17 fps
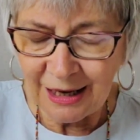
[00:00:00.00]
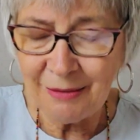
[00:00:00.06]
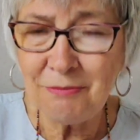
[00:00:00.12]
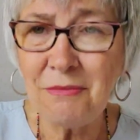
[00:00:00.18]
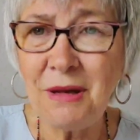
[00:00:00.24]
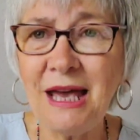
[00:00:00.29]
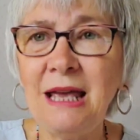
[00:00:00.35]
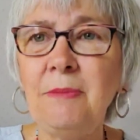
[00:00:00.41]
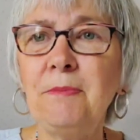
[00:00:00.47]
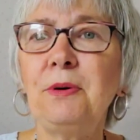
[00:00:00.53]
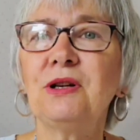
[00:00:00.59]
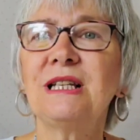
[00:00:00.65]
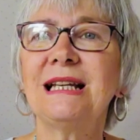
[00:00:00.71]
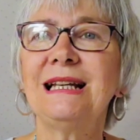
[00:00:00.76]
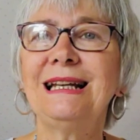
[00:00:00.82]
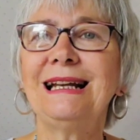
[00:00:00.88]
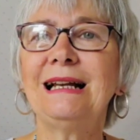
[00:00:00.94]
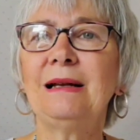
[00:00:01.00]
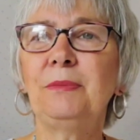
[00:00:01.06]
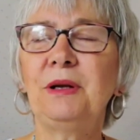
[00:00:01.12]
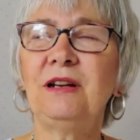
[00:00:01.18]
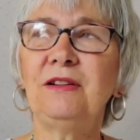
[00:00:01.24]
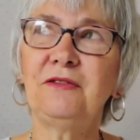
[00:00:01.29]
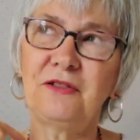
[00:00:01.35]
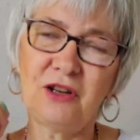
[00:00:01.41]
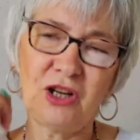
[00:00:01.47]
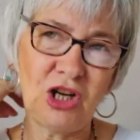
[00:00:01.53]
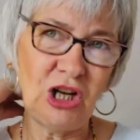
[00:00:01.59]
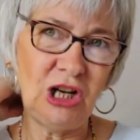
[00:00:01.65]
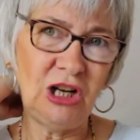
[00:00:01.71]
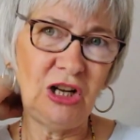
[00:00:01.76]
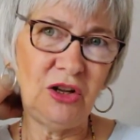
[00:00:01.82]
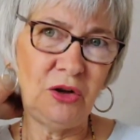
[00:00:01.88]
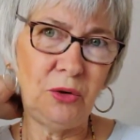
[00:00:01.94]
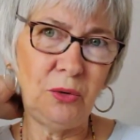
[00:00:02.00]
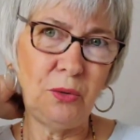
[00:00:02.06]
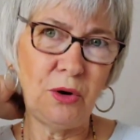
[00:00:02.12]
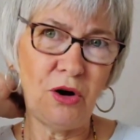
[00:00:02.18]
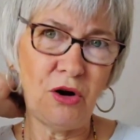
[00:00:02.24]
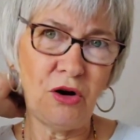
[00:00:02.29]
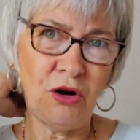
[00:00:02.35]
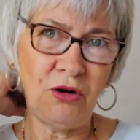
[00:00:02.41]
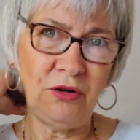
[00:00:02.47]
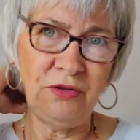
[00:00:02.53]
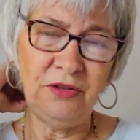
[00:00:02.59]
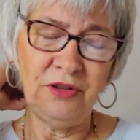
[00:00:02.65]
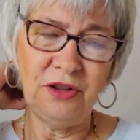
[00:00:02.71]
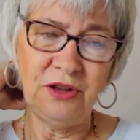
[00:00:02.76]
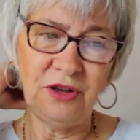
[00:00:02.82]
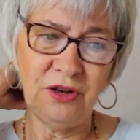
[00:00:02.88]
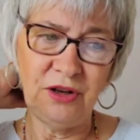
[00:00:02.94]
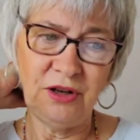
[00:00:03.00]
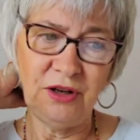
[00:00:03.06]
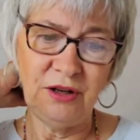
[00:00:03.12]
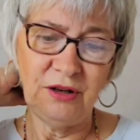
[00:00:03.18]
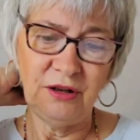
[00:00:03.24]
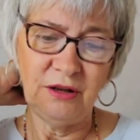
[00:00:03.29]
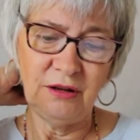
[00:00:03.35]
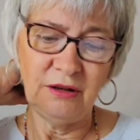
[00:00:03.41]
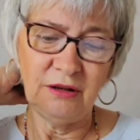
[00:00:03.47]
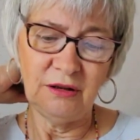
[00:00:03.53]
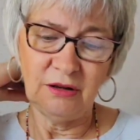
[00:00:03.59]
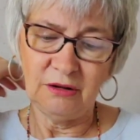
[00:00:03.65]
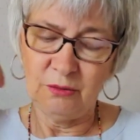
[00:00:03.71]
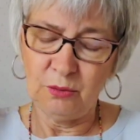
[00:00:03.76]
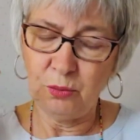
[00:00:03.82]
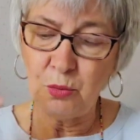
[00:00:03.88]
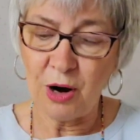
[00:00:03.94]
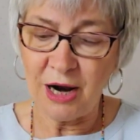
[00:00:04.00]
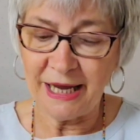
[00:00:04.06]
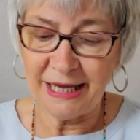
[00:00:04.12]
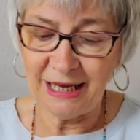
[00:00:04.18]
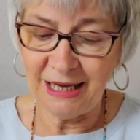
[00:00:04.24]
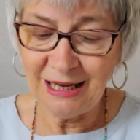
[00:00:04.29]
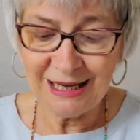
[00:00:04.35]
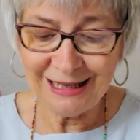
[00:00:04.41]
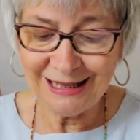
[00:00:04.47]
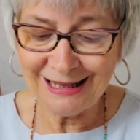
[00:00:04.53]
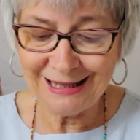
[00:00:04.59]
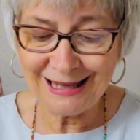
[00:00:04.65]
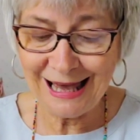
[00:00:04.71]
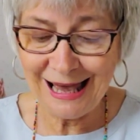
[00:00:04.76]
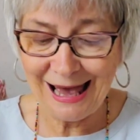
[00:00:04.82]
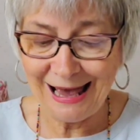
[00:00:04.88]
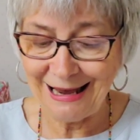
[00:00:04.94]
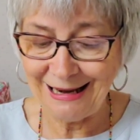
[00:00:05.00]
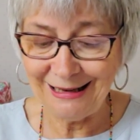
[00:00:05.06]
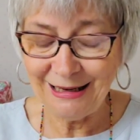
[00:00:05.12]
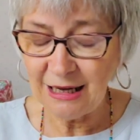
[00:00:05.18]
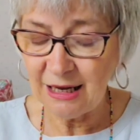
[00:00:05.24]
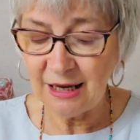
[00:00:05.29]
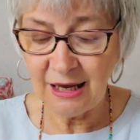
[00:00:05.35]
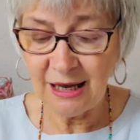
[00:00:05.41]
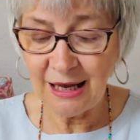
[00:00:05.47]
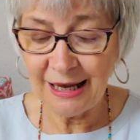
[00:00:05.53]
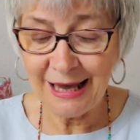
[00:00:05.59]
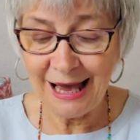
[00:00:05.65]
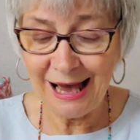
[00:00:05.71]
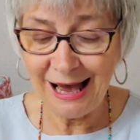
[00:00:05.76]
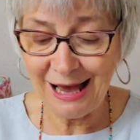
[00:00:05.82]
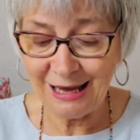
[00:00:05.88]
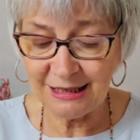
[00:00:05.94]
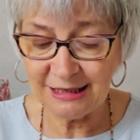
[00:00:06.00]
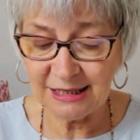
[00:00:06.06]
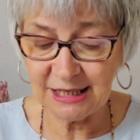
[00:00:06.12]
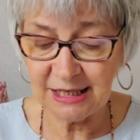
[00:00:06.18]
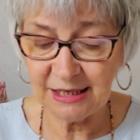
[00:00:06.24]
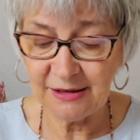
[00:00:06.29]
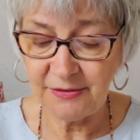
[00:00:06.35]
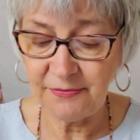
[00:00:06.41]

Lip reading: I may put a little bit of glue on the wire. Again, I had